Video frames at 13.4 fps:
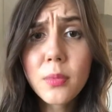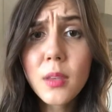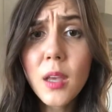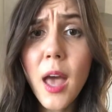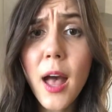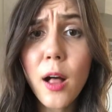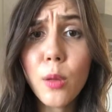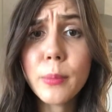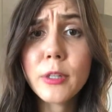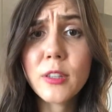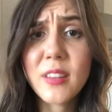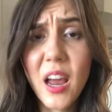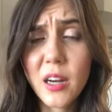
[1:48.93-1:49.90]
help
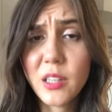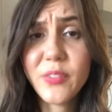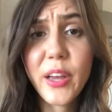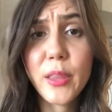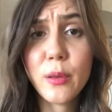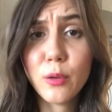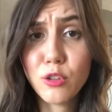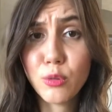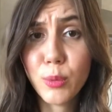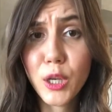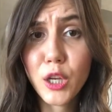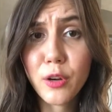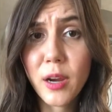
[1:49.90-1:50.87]
satisfy those
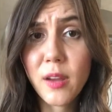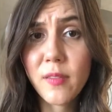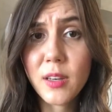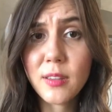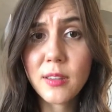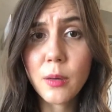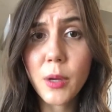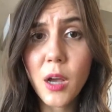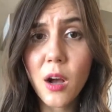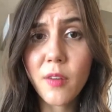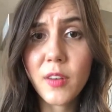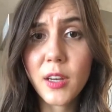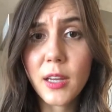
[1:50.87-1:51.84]
sweet cravings that we
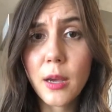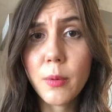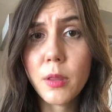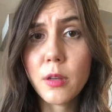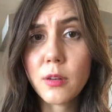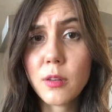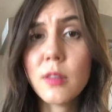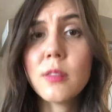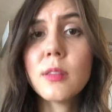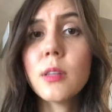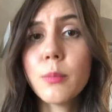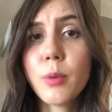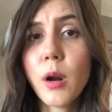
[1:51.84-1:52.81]
often get when there's
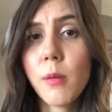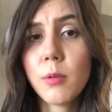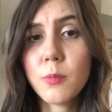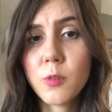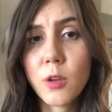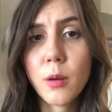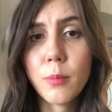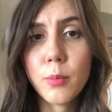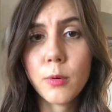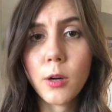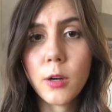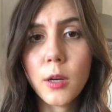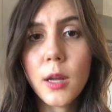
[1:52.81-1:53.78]
insulin problems on
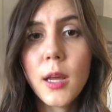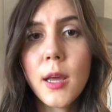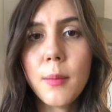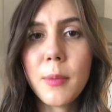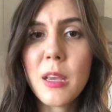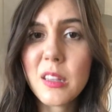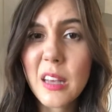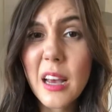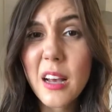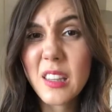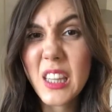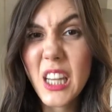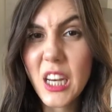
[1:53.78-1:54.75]
board, because it
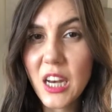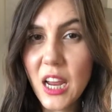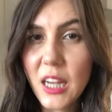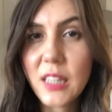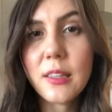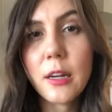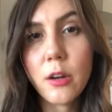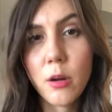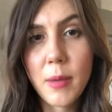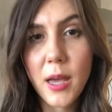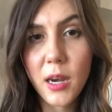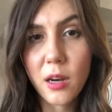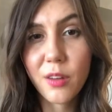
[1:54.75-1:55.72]
has that nice
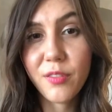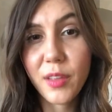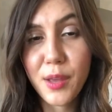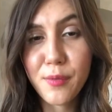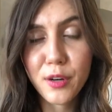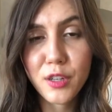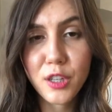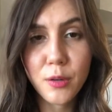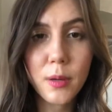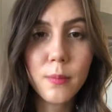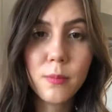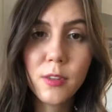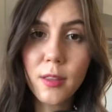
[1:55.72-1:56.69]
aromatic flavor to it.
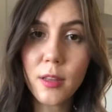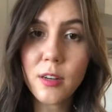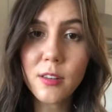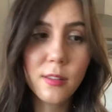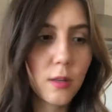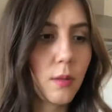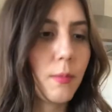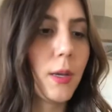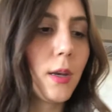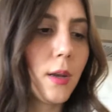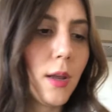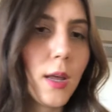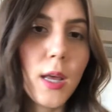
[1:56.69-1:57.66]
So there's
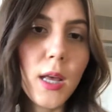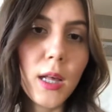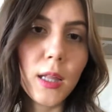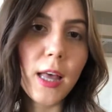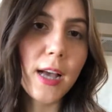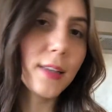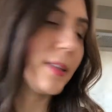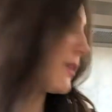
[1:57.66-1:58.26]
cinnamon. Last